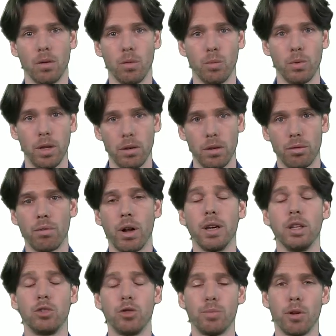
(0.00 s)
we
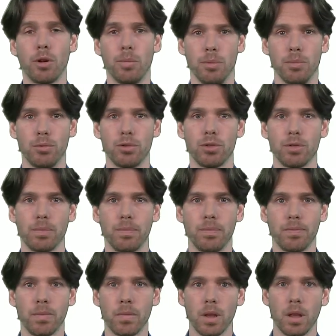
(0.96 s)
run into problems.
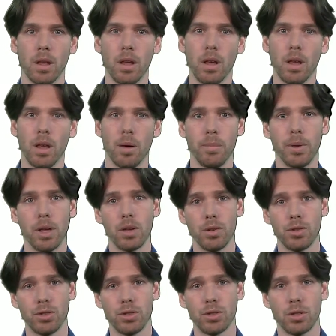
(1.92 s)

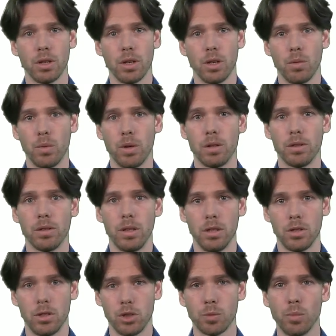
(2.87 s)
Because, well,
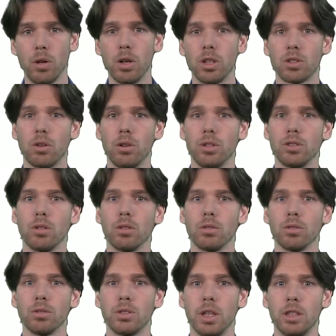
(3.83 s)
the smallest logical
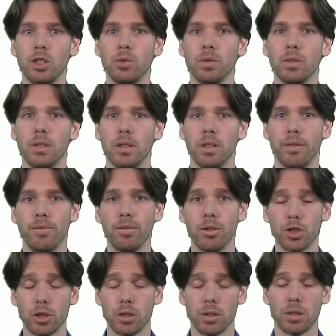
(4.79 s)
constituent in the
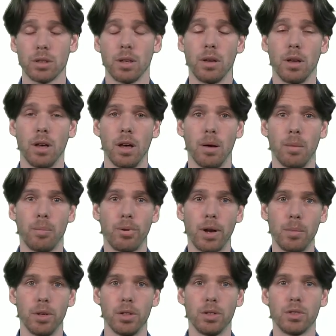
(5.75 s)
first
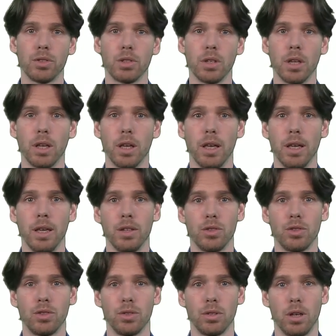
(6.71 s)
premise
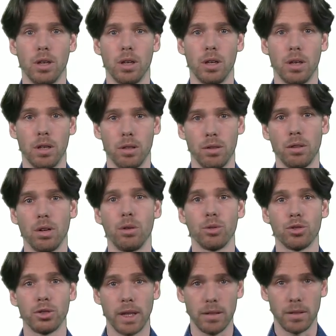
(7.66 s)
is the
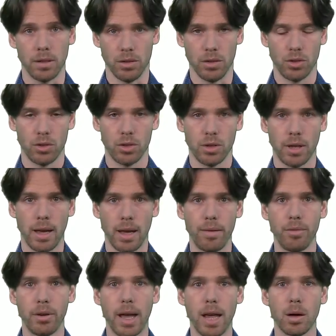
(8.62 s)
whole sentence.
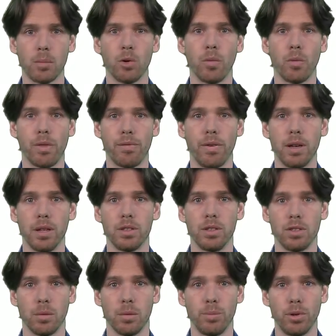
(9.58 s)
Every animal with feathers
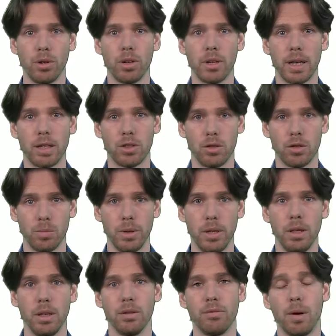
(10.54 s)
is a bird has to
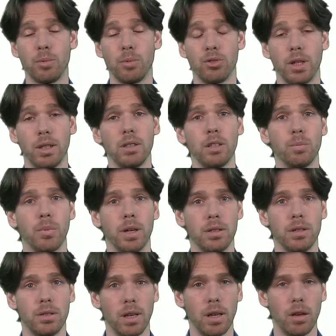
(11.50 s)
be represented by
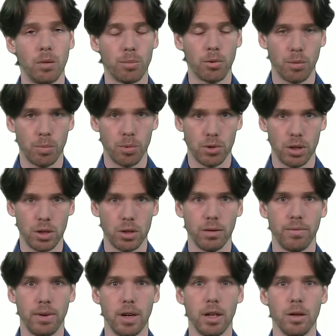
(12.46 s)
a single
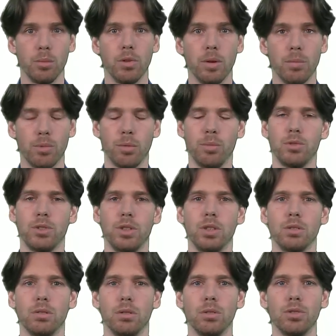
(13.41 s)
proposition variable in
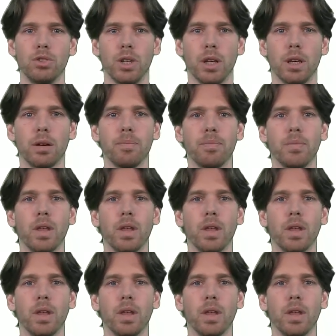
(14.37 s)
propositional logic.